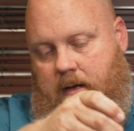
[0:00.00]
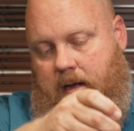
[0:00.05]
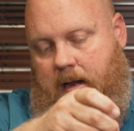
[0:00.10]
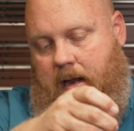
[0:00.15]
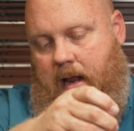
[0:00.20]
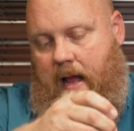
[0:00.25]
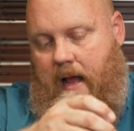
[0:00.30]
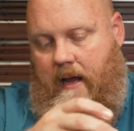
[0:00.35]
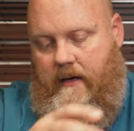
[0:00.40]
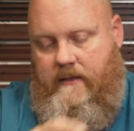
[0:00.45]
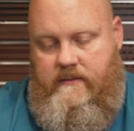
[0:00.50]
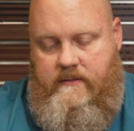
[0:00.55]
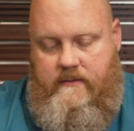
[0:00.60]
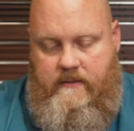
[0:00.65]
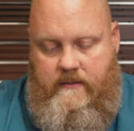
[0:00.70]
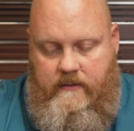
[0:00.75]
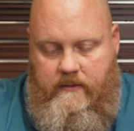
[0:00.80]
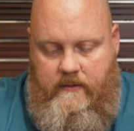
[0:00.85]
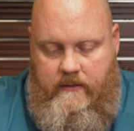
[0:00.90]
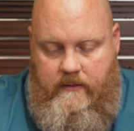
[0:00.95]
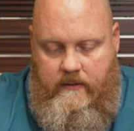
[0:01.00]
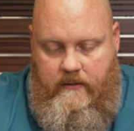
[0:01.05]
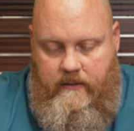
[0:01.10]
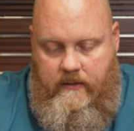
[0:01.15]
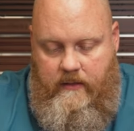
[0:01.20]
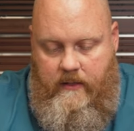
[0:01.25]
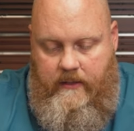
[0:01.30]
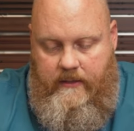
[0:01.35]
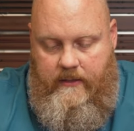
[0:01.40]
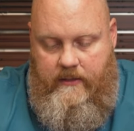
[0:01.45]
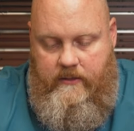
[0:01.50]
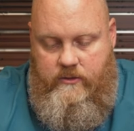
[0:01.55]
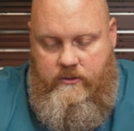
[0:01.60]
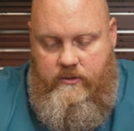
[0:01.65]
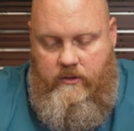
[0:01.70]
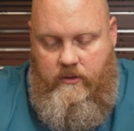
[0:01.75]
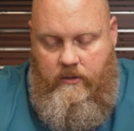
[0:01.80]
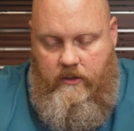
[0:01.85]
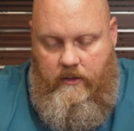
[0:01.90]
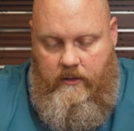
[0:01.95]
knocks
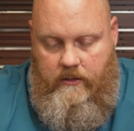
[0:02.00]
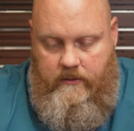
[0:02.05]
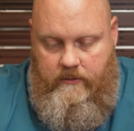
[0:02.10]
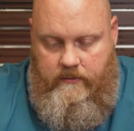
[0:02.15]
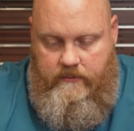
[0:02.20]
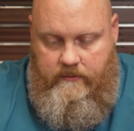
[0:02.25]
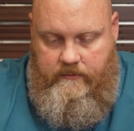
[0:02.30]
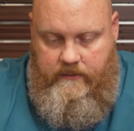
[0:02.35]
against your hook.